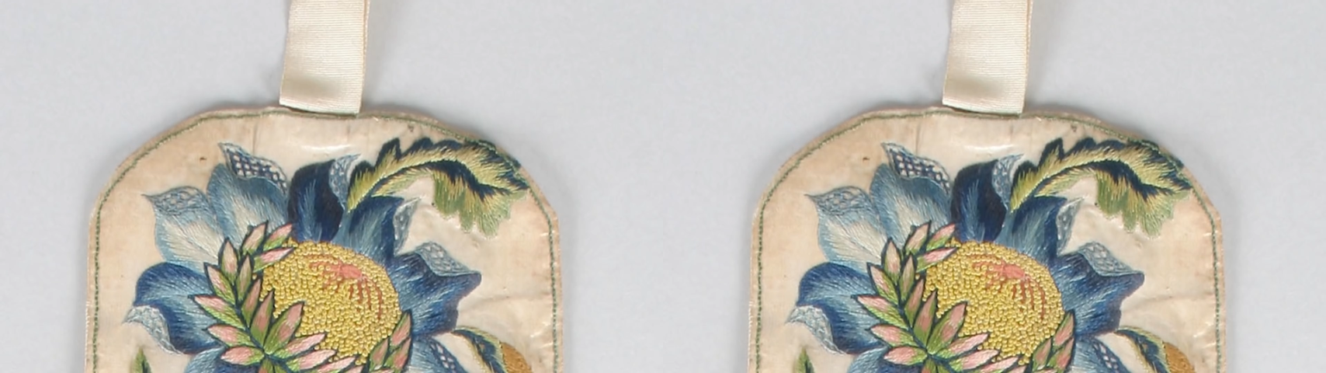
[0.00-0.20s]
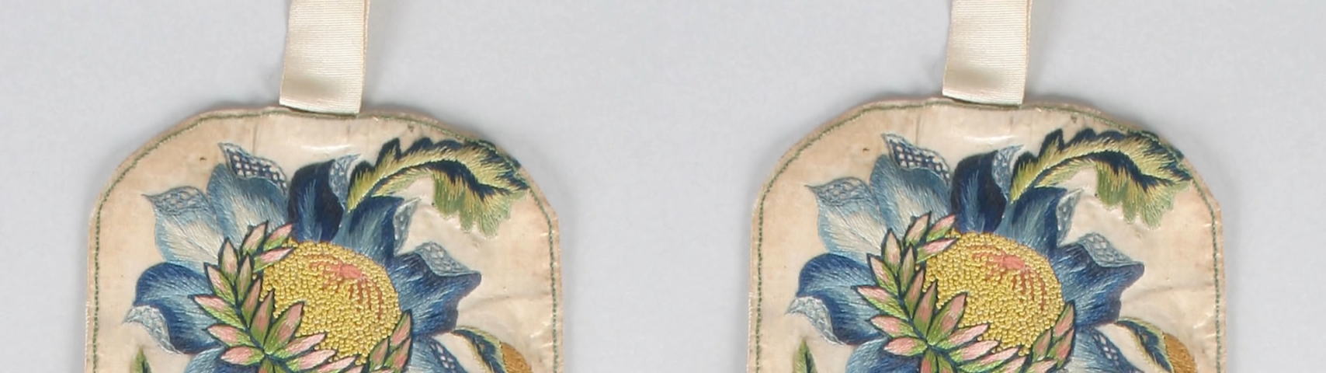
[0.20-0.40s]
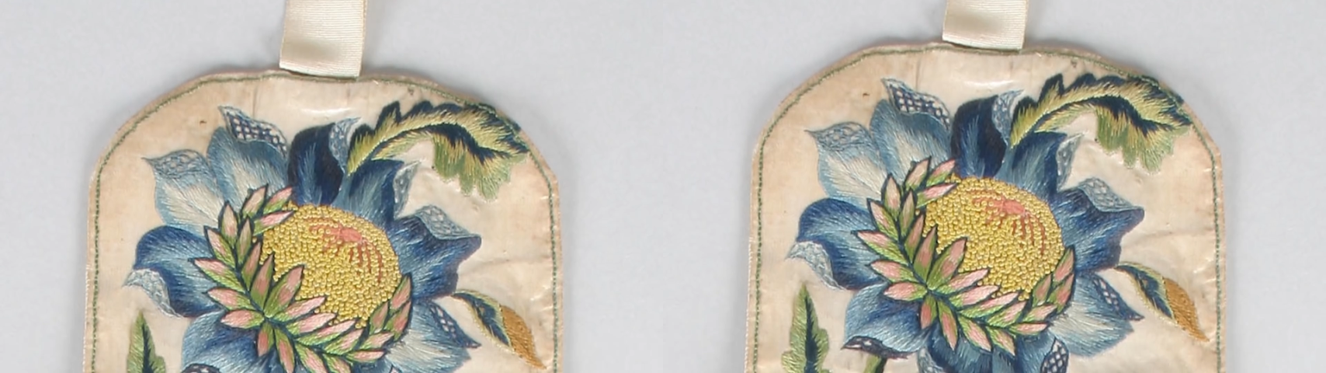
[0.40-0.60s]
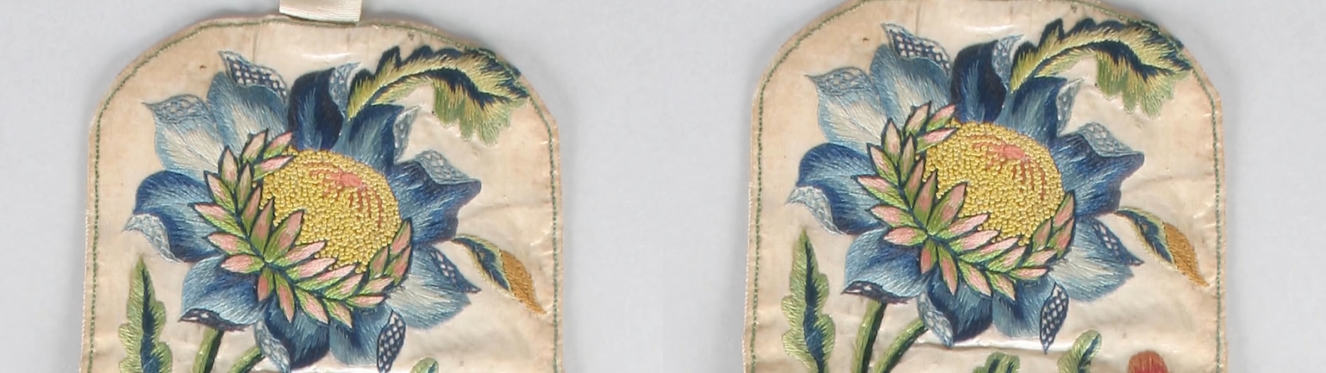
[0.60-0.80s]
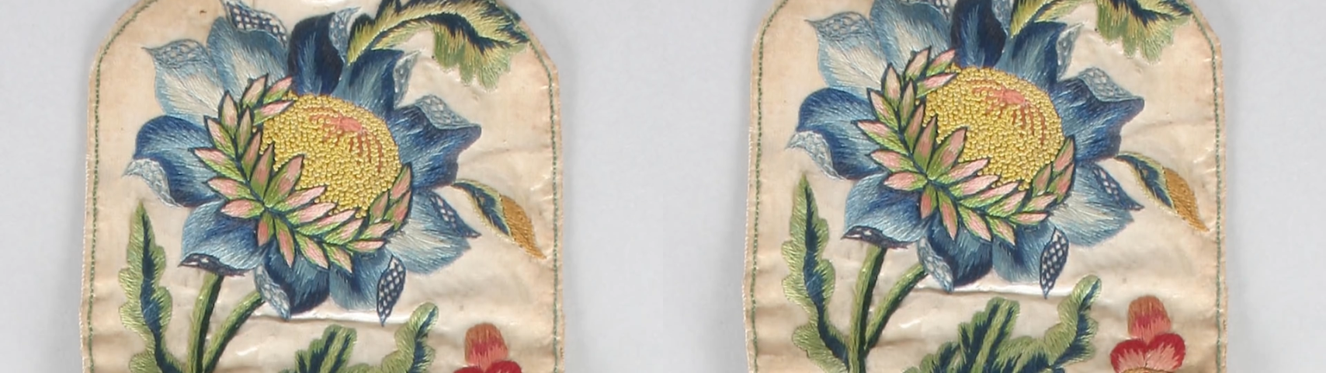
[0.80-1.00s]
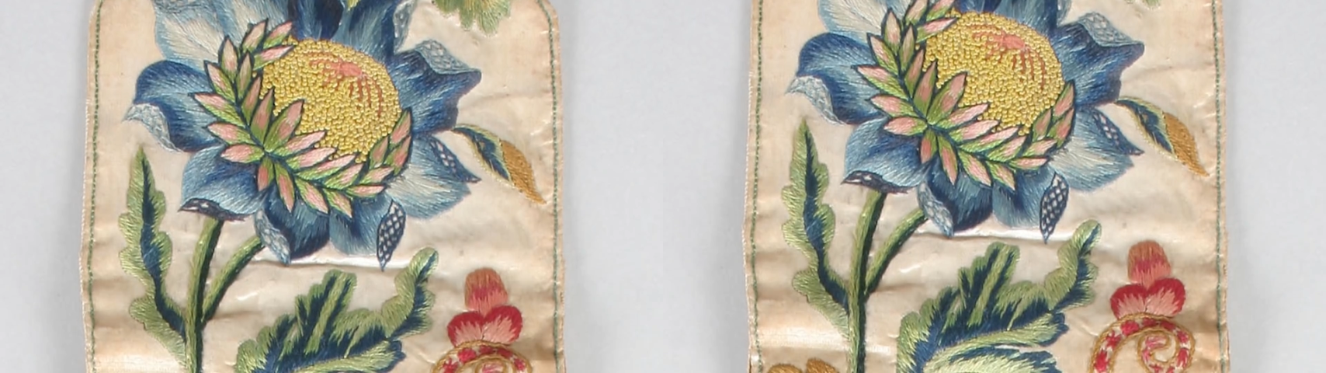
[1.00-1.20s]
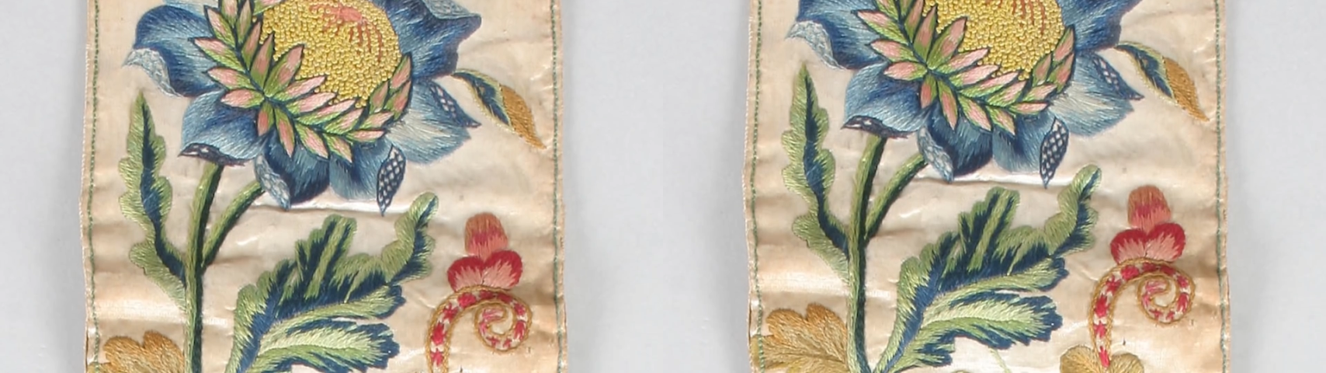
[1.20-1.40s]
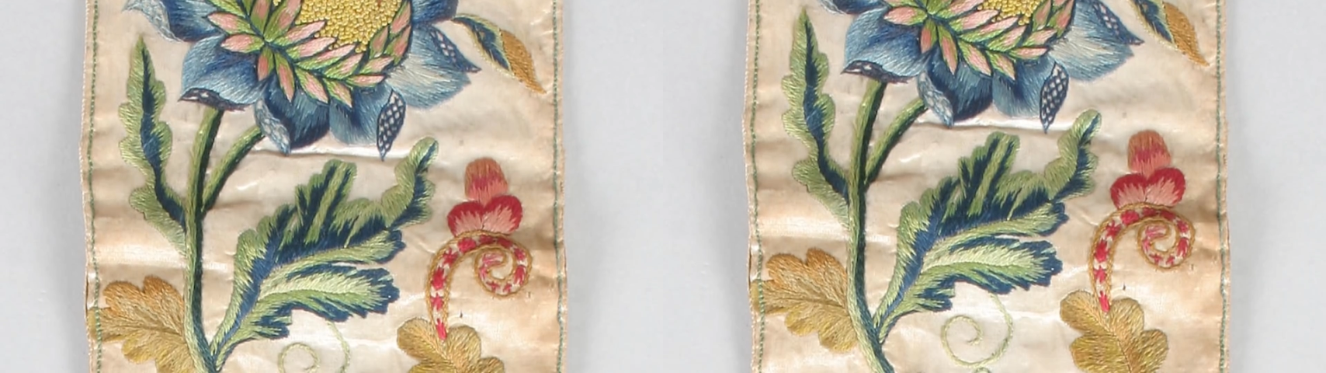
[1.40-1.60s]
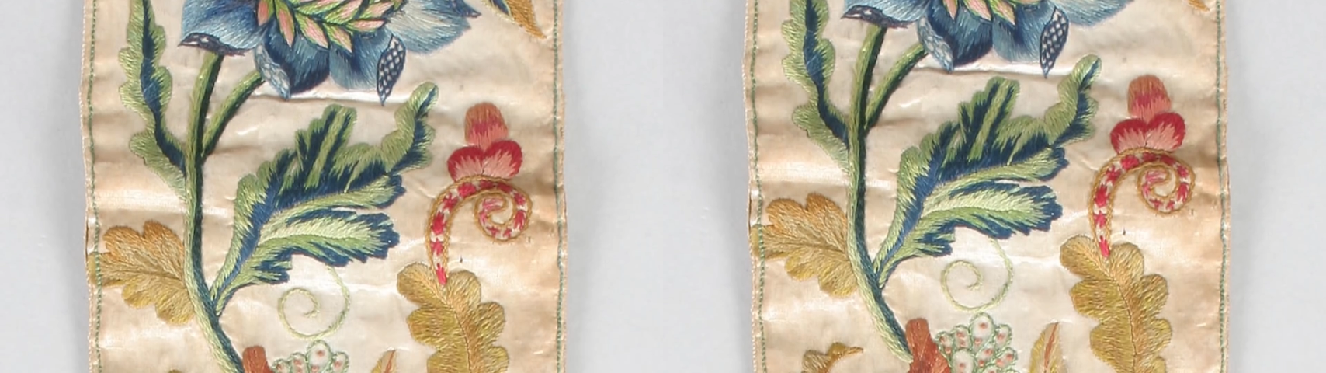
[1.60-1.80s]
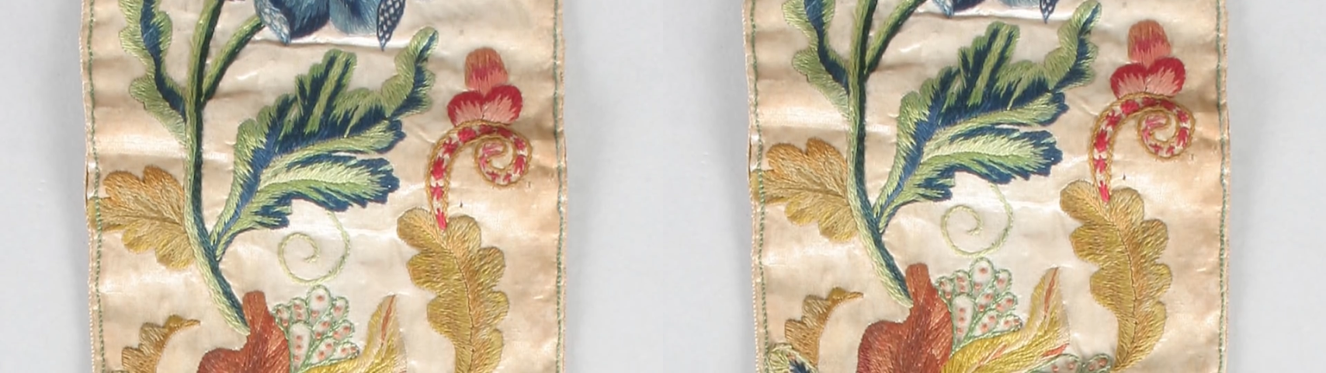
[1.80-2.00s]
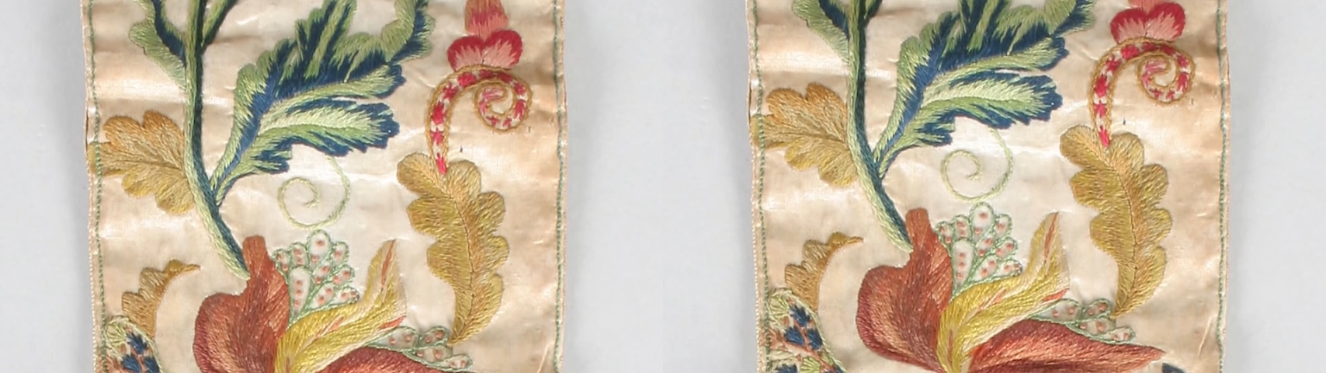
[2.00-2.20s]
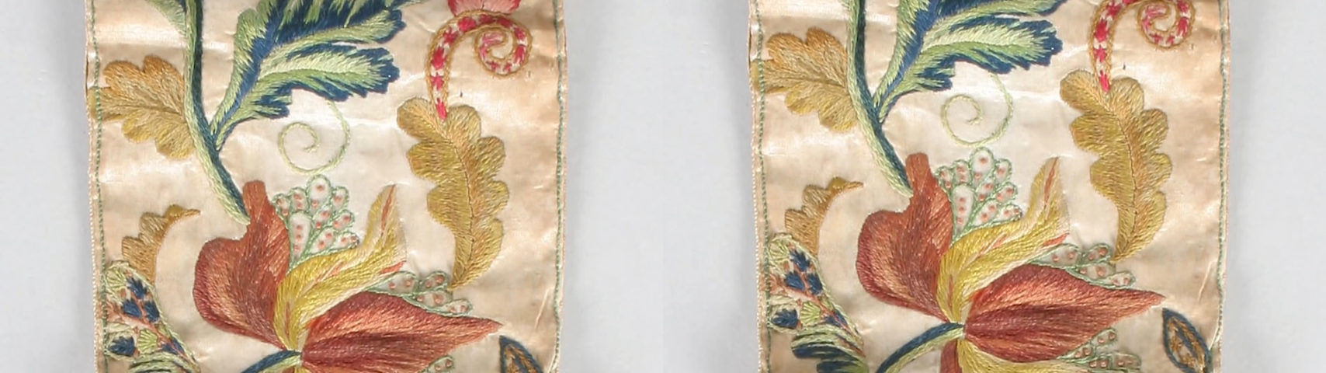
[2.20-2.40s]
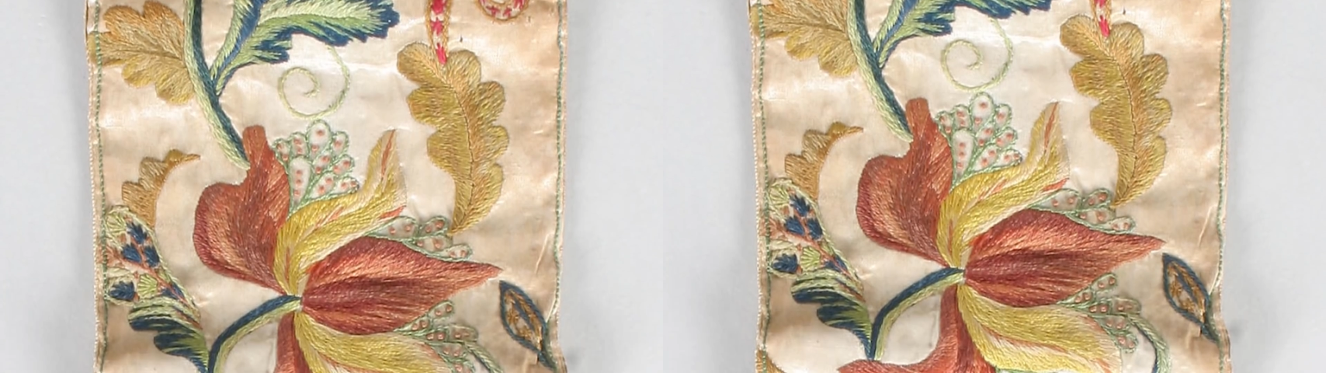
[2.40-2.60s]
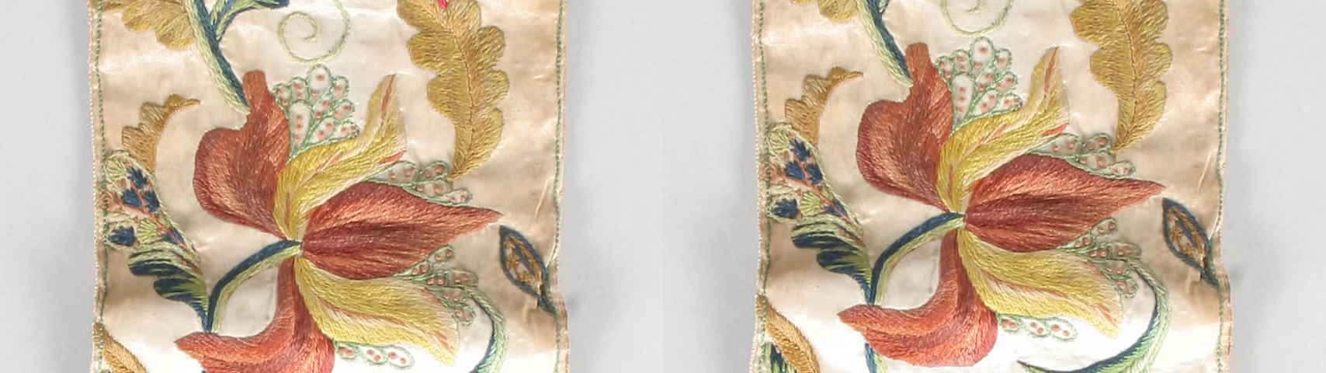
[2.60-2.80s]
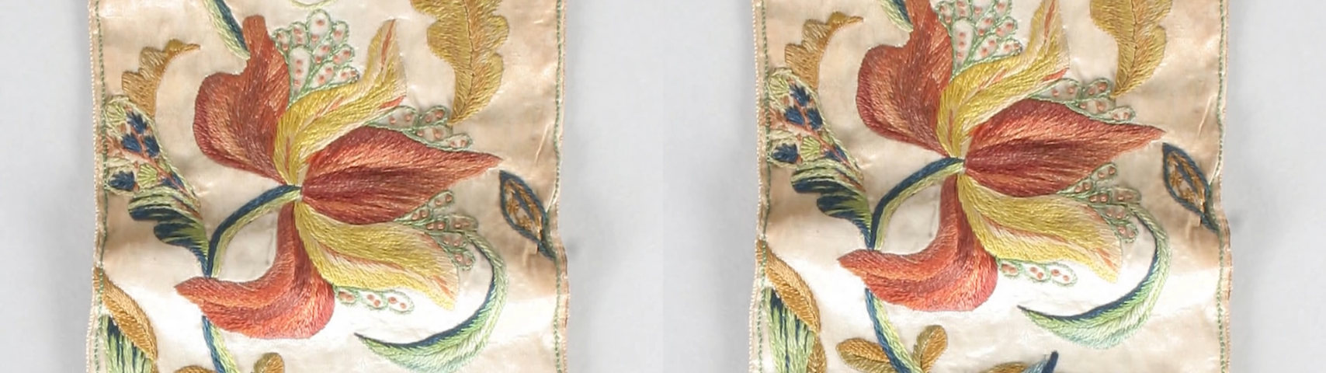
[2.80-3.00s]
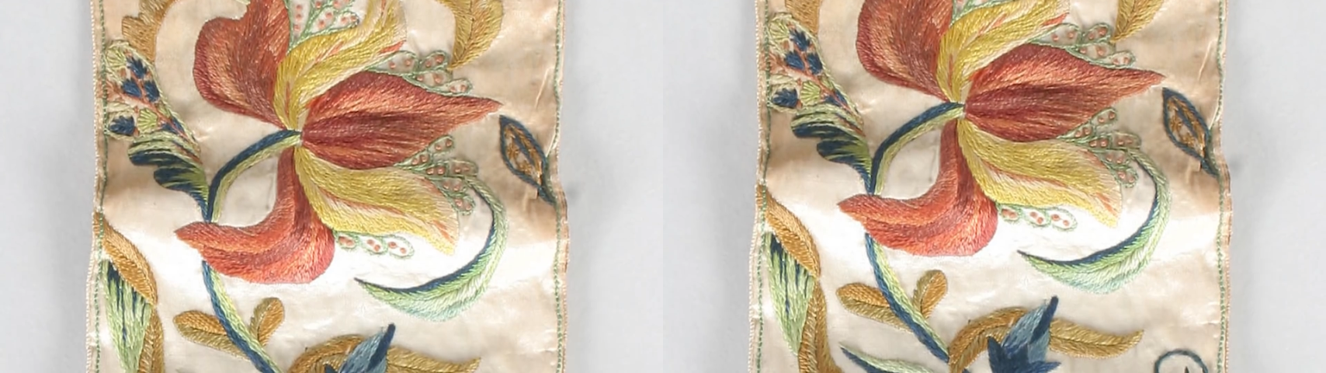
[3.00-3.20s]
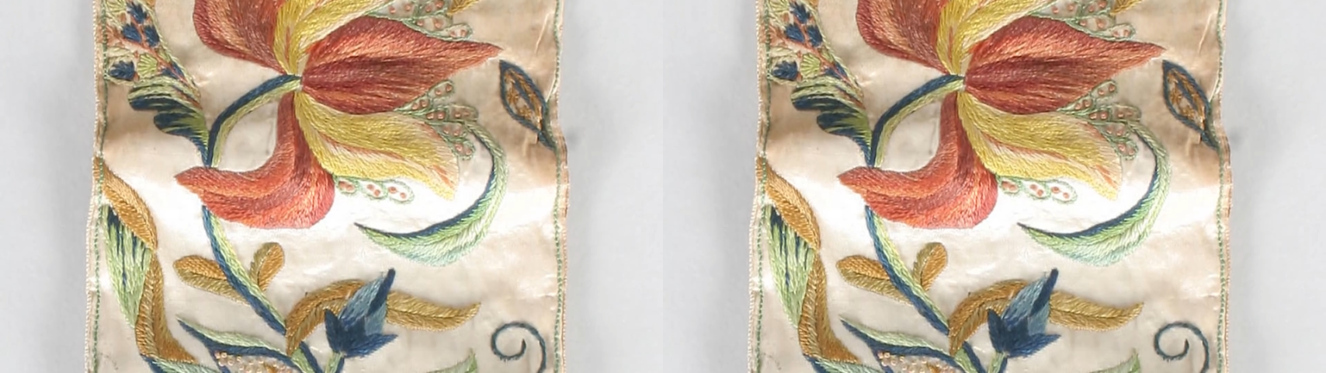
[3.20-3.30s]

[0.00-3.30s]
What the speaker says: [unreadable: no face in view]